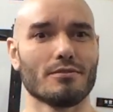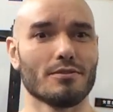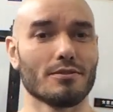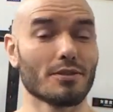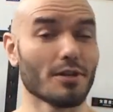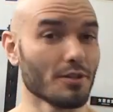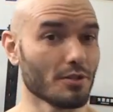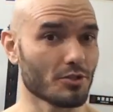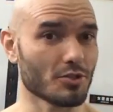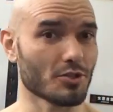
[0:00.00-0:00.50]

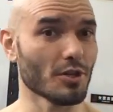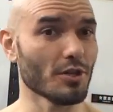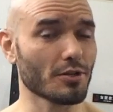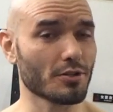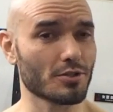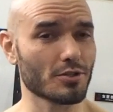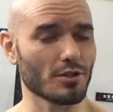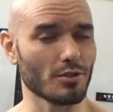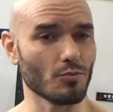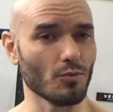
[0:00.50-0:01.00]
kind of
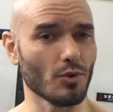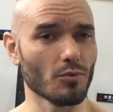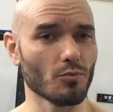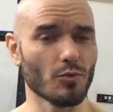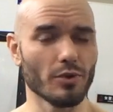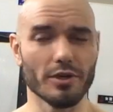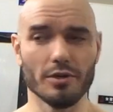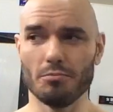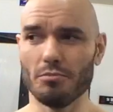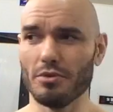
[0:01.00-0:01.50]
sucks in one
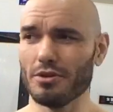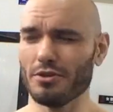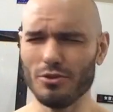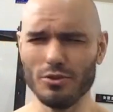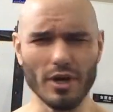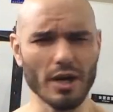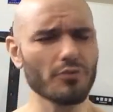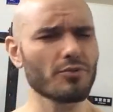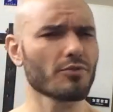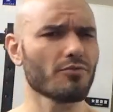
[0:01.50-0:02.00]
way, but
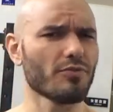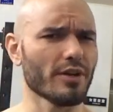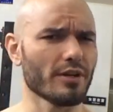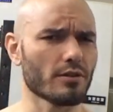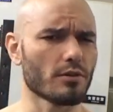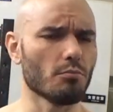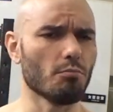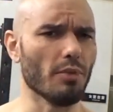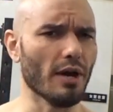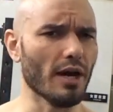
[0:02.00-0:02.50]
you have to
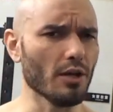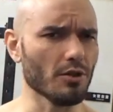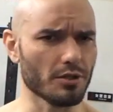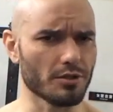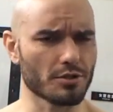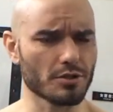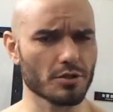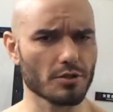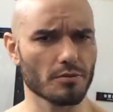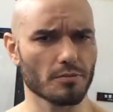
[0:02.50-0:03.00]
find the
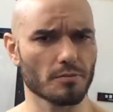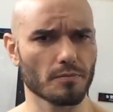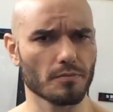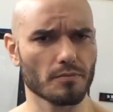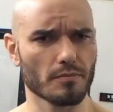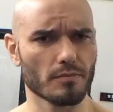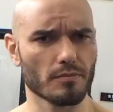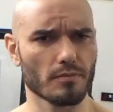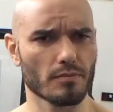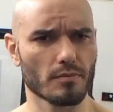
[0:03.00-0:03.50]
balance.
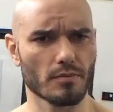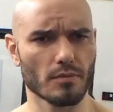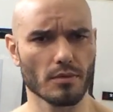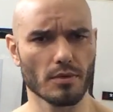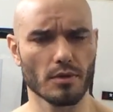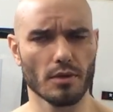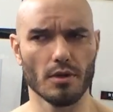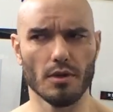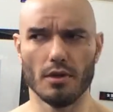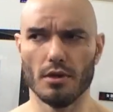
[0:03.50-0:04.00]

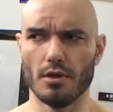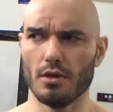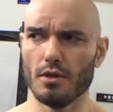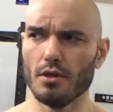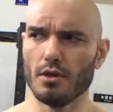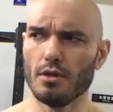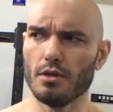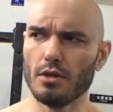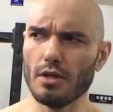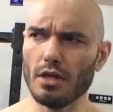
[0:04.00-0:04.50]

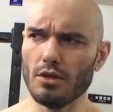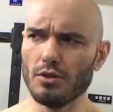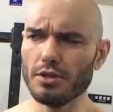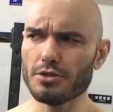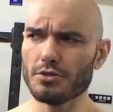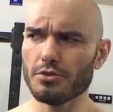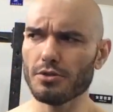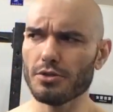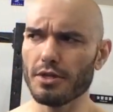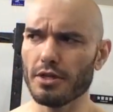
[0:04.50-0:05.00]
Now
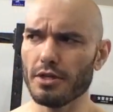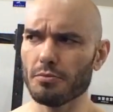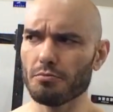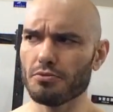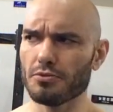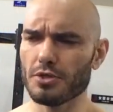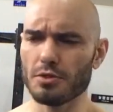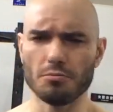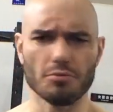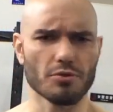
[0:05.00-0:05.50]
let's look
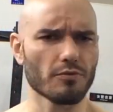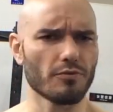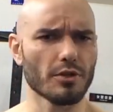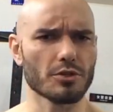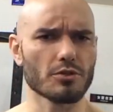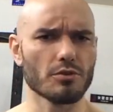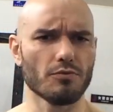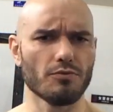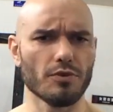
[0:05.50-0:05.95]
at some professional